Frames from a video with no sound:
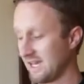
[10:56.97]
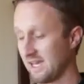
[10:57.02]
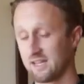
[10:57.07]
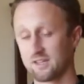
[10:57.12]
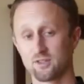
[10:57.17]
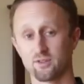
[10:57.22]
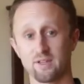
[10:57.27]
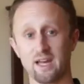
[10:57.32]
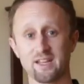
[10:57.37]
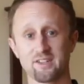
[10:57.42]

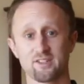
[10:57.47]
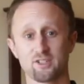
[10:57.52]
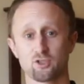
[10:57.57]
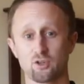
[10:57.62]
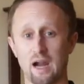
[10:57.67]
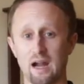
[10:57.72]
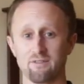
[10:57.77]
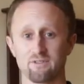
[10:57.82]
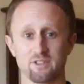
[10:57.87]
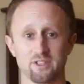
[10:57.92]
And so that's
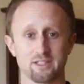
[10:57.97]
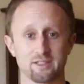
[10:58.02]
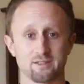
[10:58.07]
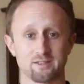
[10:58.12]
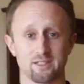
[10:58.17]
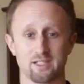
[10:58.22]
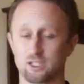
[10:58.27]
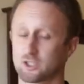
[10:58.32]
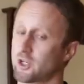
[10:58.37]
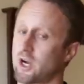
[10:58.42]

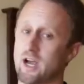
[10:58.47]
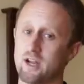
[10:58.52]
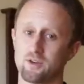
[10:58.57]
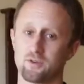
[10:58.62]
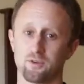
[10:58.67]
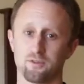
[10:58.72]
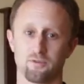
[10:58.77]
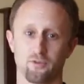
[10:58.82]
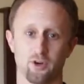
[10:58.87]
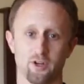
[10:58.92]
traveling and trying
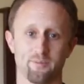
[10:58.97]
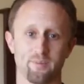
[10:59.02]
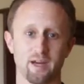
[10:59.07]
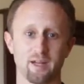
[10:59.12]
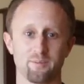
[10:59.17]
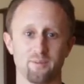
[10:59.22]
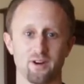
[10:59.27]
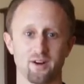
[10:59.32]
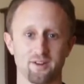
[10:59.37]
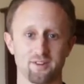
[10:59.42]
to avoid
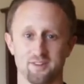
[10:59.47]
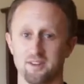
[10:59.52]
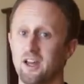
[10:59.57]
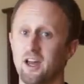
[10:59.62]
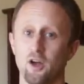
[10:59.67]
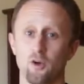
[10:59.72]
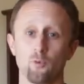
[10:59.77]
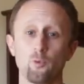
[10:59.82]
bed bugs.